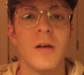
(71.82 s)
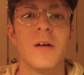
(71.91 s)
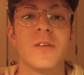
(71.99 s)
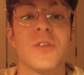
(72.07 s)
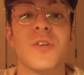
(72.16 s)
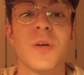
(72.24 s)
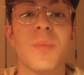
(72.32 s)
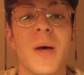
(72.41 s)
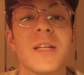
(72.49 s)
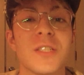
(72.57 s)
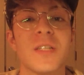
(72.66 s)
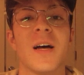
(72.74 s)
So you can
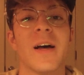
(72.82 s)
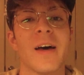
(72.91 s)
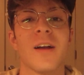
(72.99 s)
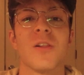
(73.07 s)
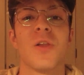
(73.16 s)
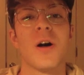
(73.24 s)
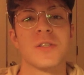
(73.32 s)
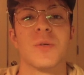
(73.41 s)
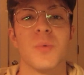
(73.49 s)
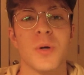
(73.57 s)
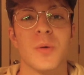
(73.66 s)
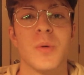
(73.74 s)
imagine I had a lot to
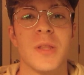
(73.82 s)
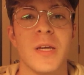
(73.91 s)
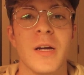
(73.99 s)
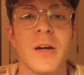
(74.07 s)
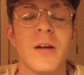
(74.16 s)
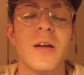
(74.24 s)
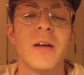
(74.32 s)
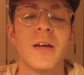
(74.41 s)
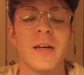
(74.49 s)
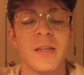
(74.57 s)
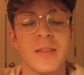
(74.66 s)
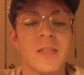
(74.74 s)
work with here.
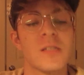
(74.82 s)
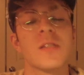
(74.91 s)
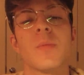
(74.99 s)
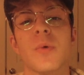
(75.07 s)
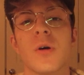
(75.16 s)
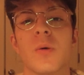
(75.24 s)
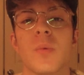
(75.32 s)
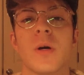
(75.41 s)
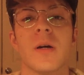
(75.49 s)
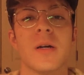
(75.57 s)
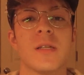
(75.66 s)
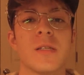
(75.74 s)
And this is the part
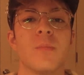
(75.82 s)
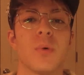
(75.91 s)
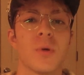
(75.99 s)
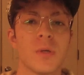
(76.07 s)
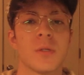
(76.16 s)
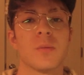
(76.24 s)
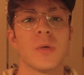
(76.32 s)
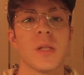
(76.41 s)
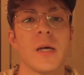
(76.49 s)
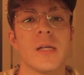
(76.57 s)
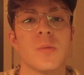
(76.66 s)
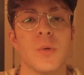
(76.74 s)
where it's important to
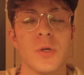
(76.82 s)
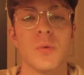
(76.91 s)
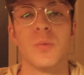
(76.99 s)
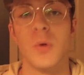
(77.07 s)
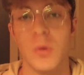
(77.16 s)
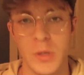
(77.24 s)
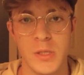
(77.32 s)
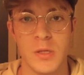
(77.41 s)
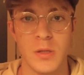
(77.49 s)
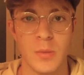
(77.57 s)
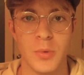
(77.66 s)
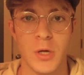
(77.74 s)
realize what your role is
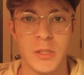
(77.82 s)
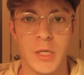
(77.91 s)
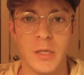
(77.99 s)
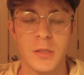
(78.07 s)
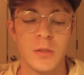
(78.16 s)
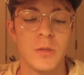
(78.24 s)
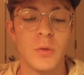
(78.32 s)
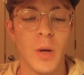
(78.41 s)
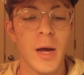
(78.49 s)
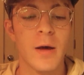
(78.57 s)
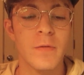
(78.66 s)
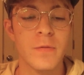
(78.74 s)
on the project. You
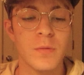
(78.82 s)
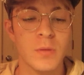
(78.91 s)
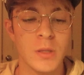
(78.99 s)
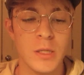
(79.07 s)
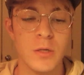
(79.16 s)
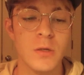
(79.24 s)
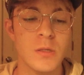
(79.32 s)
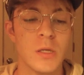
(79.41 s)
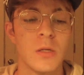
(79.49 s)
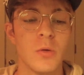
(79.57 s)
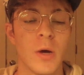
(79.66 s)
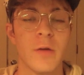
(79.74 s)
have leaders
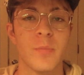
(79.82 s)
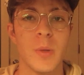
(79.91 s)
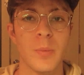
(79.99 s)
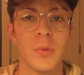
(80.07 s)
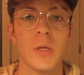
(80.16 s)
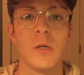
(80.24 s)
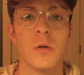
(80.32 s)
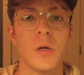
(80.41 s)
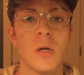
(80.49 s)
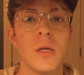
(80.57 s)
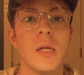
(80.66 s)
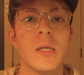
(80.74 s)
and you have people that you're
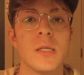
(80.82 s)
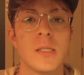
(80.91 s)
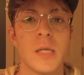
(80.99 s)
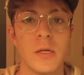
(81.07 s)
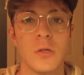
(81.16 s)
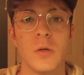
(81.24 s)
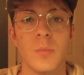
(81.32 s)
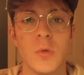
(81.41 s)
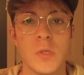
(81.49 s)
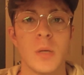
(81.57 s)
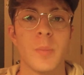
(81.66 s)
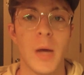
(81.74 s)
going to need to send your
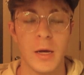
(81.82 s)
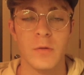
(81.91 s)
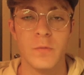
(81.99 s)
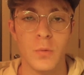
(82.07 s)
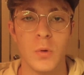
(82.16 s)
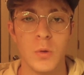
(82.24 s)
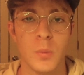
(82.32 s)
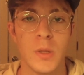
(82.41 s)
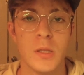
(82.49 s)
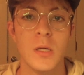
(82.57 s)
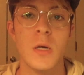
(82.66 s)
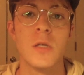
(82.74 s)
music back and forth
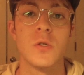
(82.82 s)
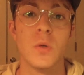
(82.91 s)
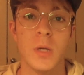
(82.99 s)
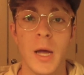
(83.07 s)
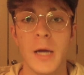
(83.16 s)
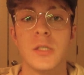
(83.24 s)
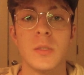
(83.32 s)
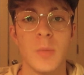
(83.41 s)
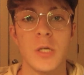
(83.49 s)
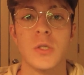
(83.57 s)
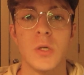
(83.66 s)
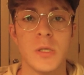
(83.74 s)
with, so you can actually
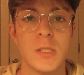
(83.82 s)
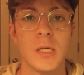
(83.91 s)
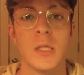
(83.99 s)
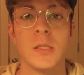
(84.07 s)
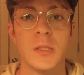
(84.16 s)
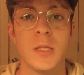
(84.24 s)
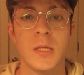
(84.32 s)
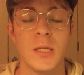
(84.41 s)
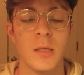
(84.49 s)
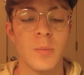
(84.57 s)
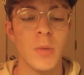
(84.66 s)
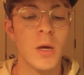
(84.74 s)
make sure it's sticking to the
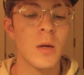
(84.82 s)
theme.